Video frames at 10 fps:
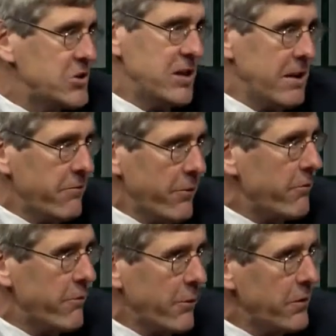safer
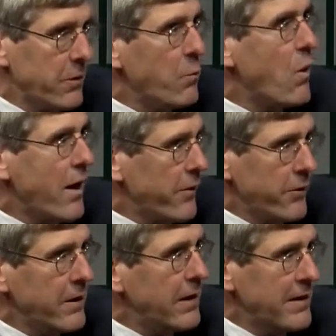for the
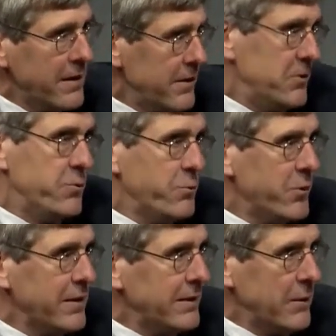water than the
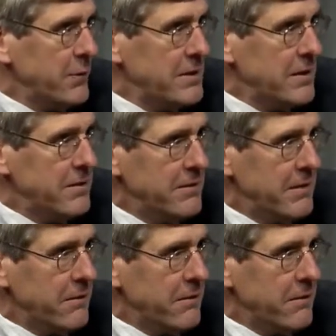drilling that we did,